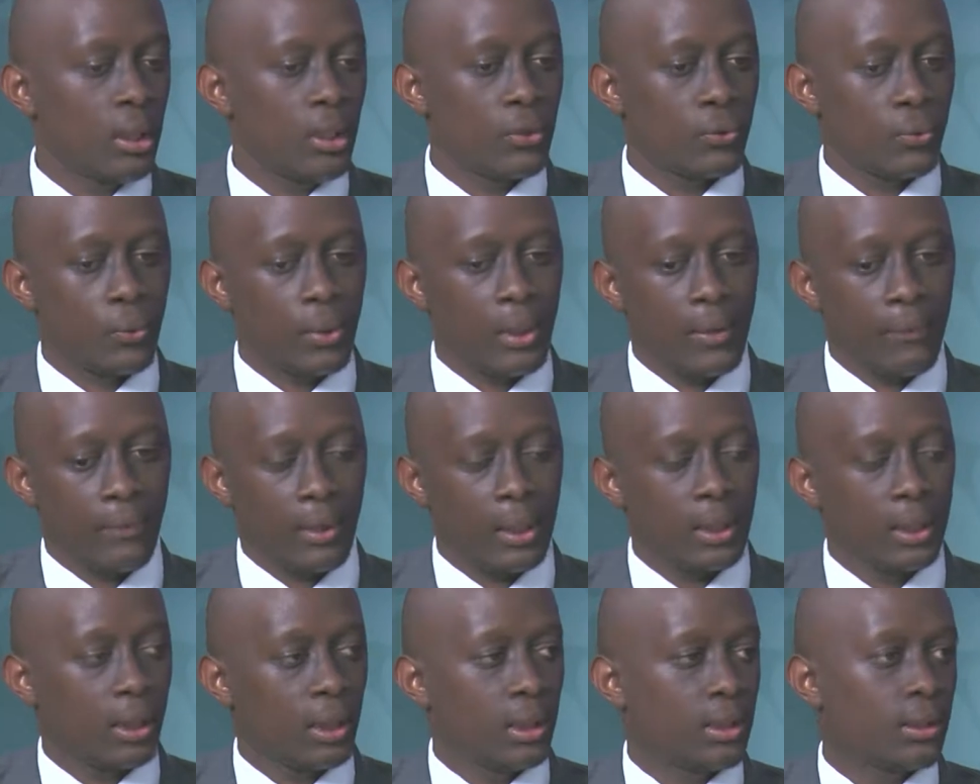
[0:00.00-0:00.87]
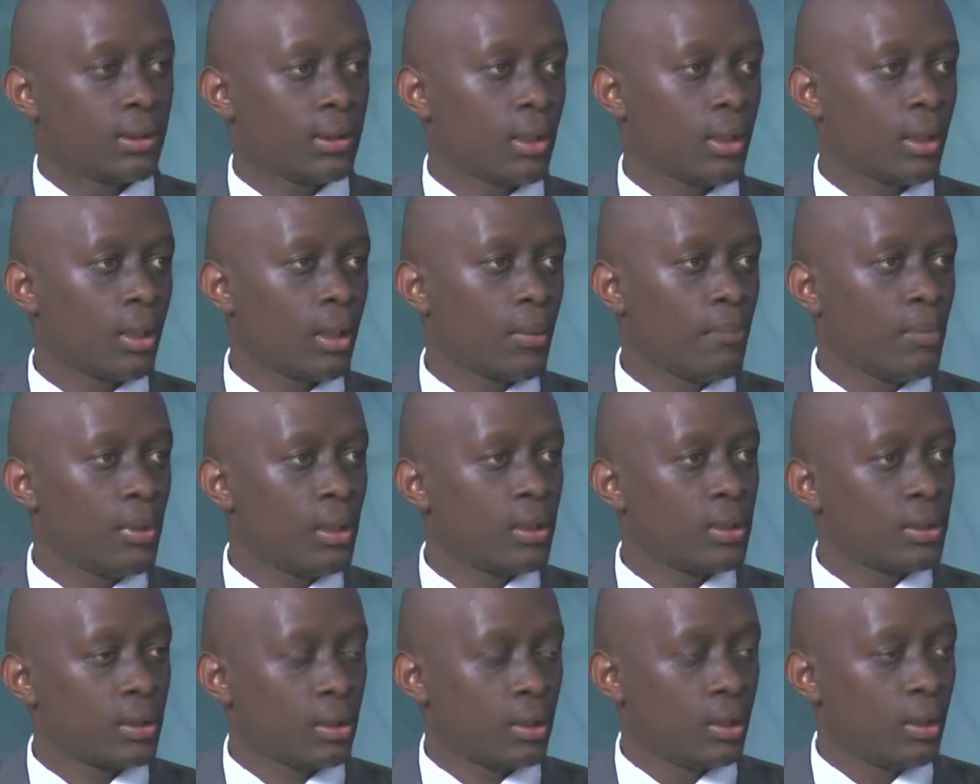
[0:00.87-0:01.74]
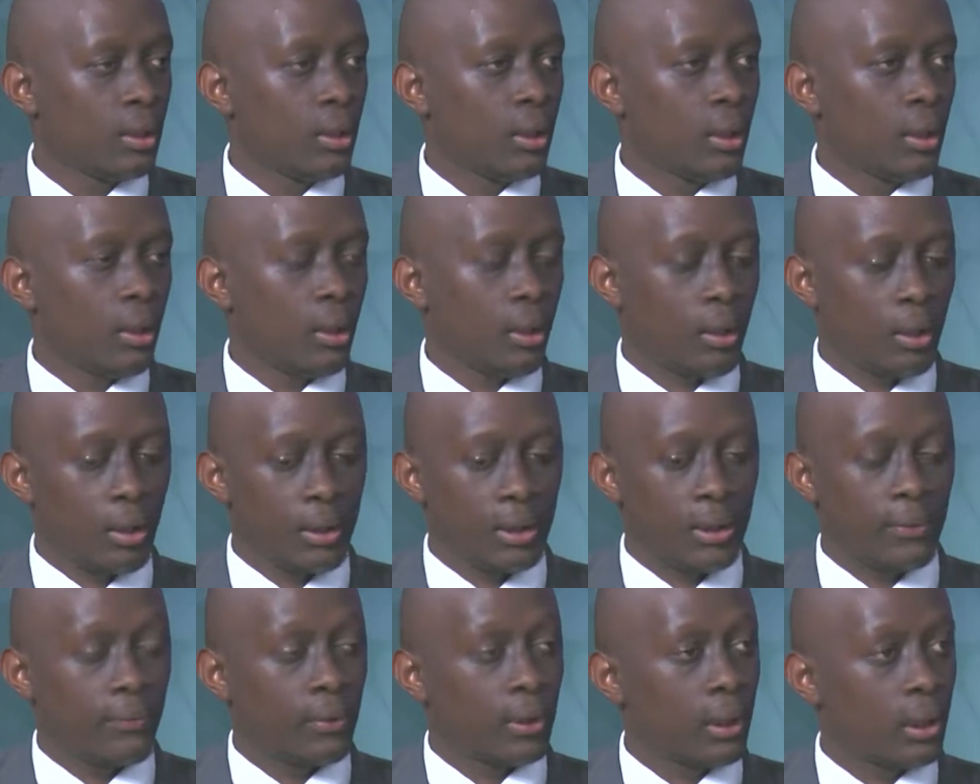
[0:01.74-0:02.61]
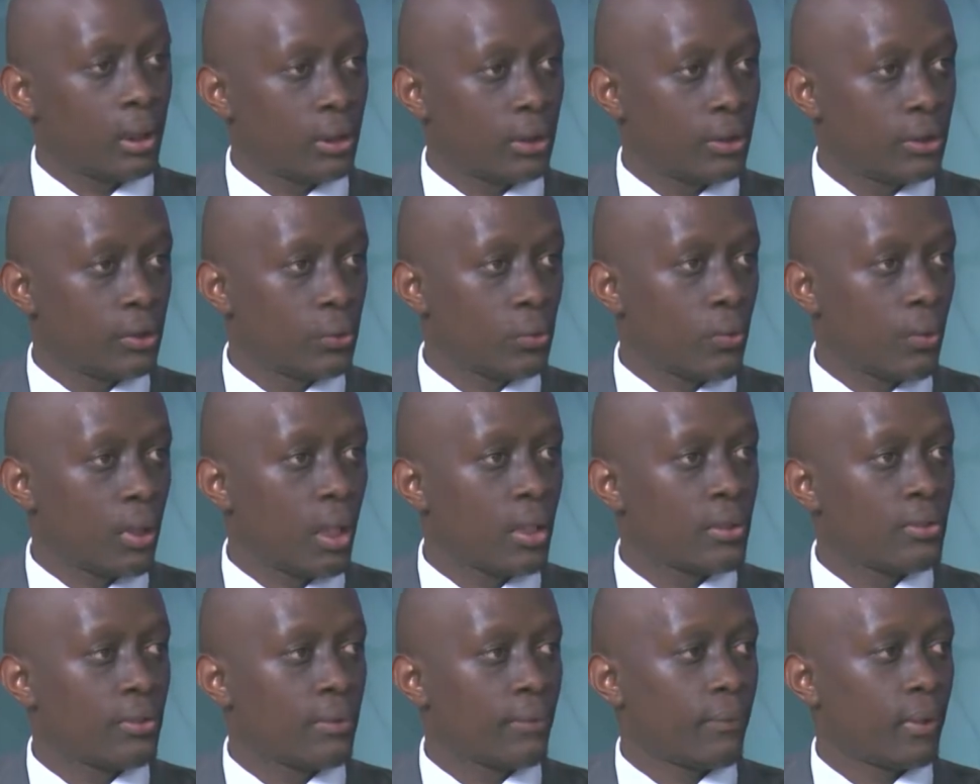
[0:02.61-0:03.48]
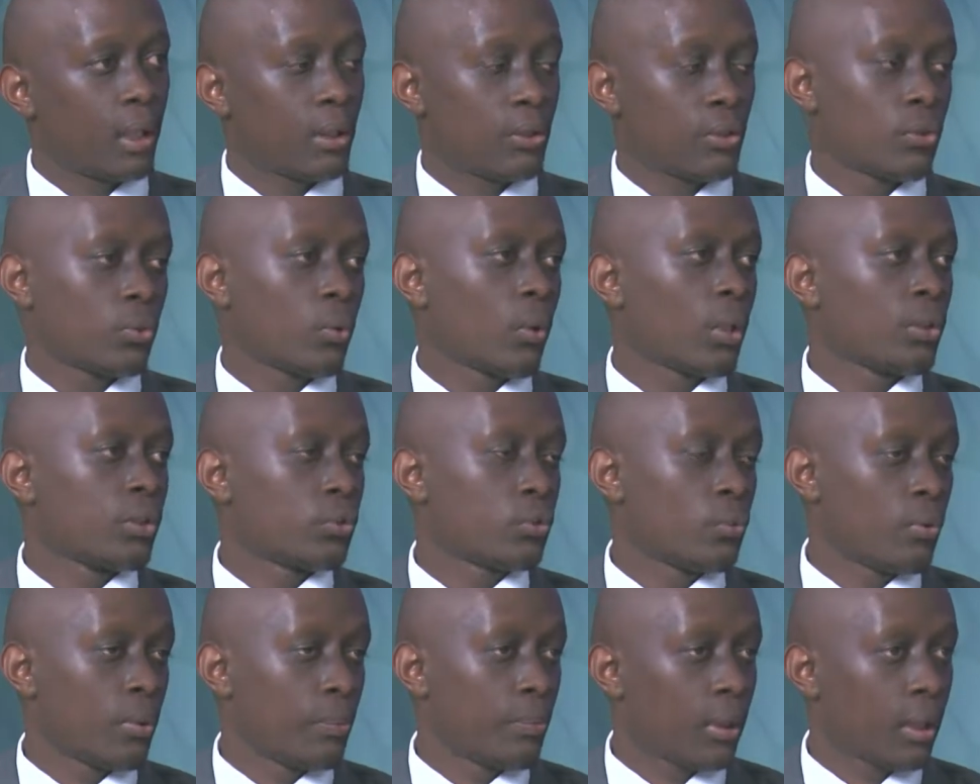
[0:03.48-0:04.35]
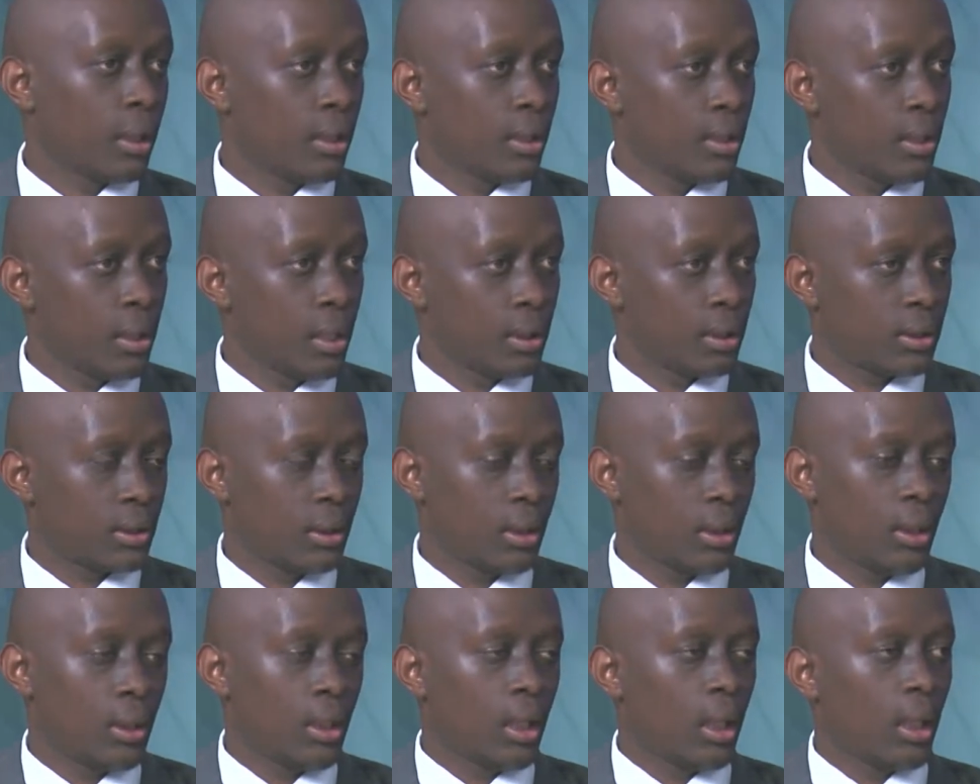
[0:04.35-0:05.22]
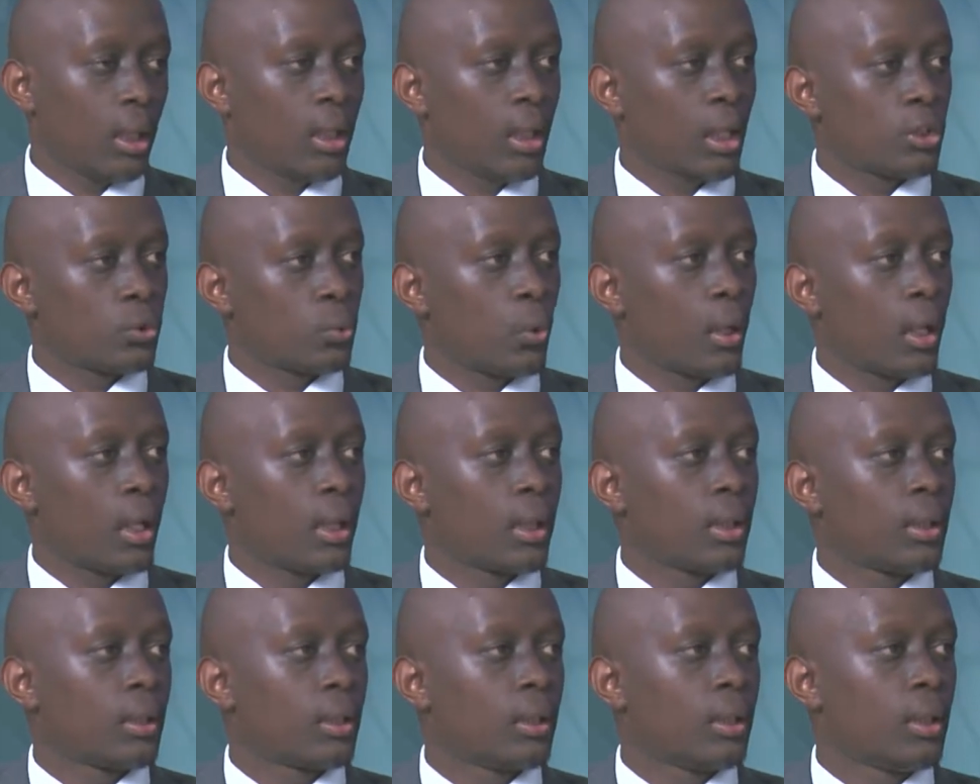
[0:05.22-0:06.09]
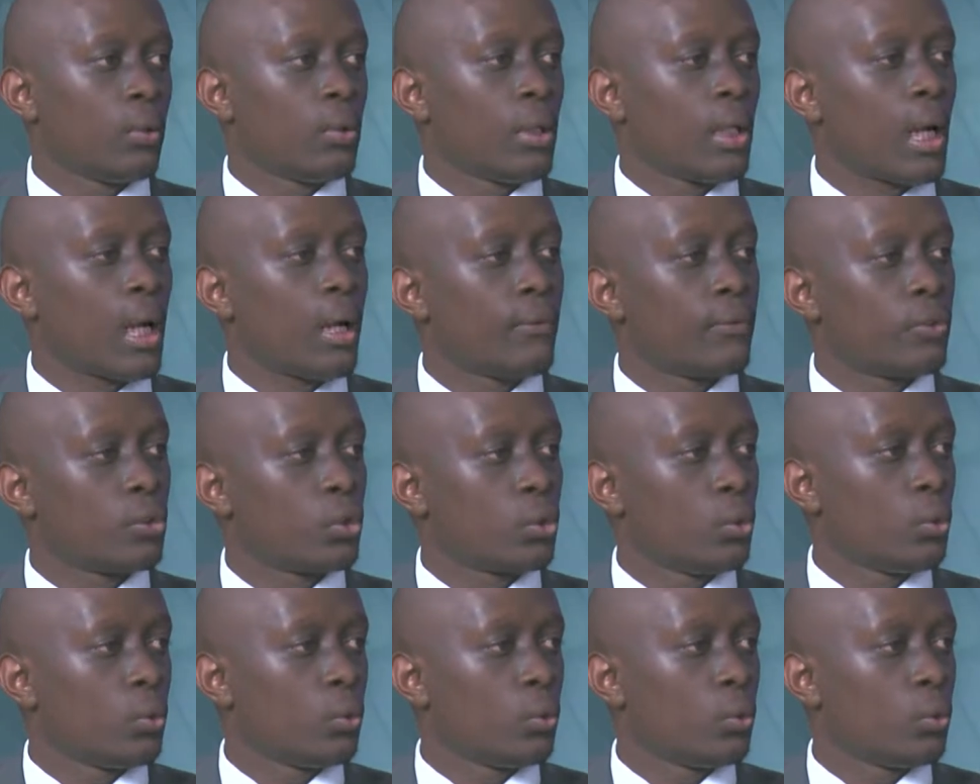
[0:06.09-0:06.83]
So they are finding it uh, a bit uh, difficult to raise the funds so as to repay the debt. And that's why they would have to